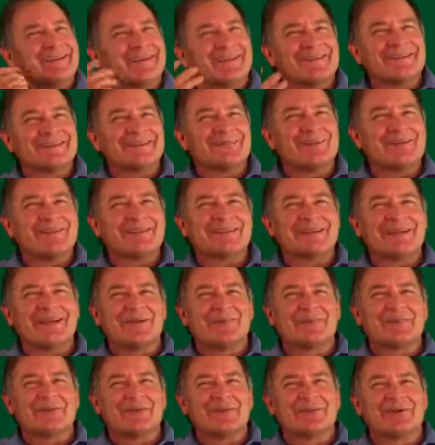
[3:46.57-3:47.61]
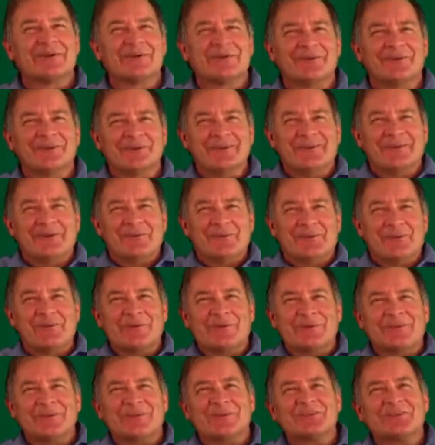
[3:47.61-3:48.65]
Now, this may sound weird, but
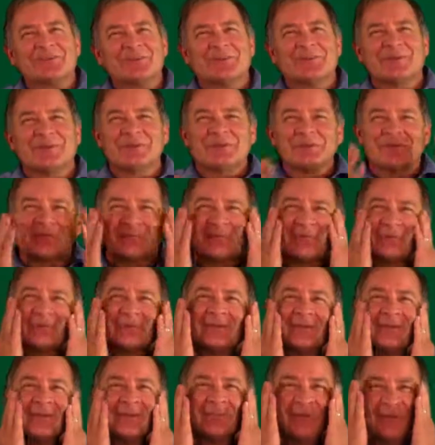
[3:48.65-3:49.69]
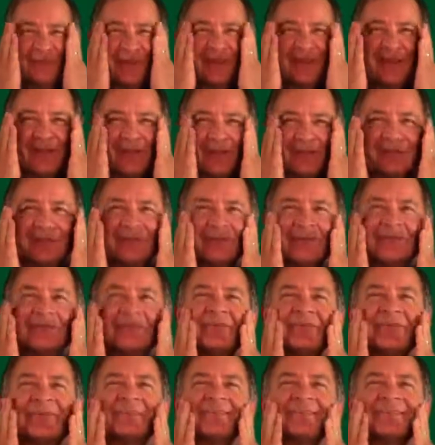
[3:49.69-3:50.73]
we can also benefit from a little powder on the
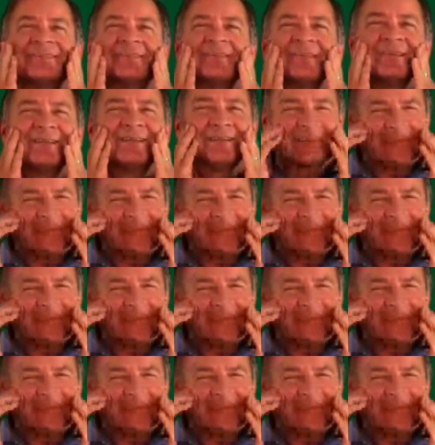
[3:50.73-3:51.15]
face